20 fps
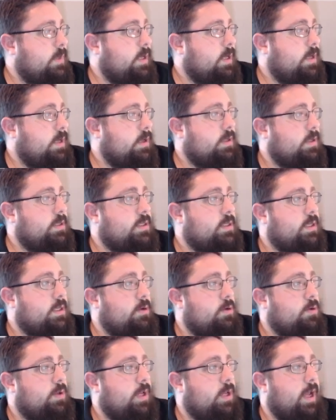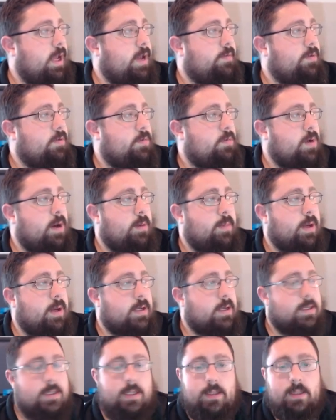we'll see who they have at running back
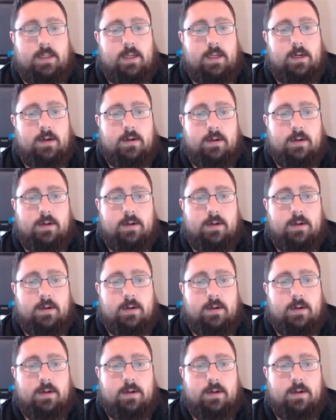sitting there.